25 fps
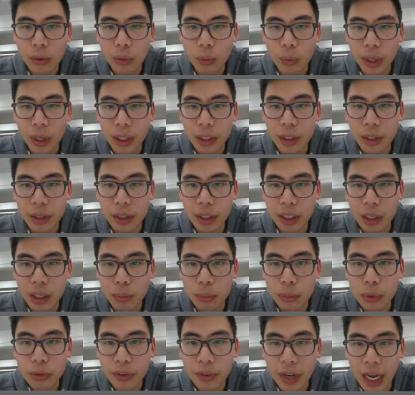when the
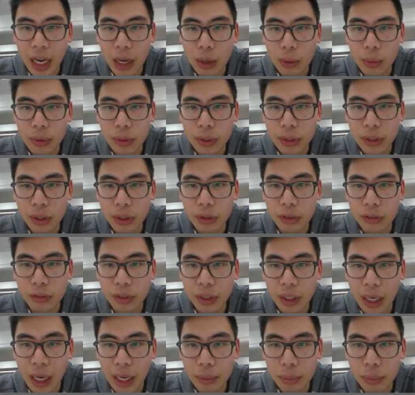number of hours
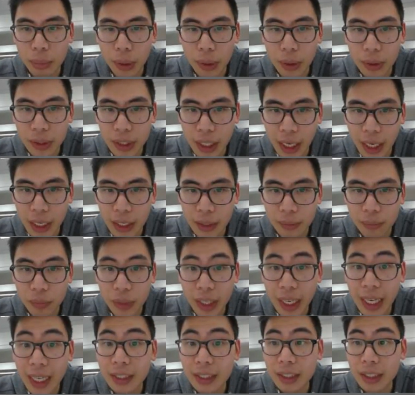of light per day
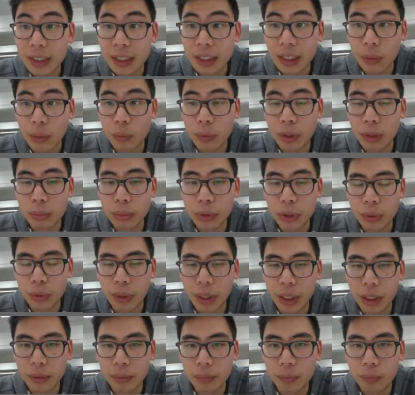is somewhere
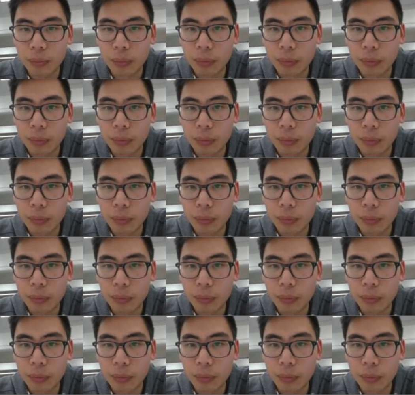between.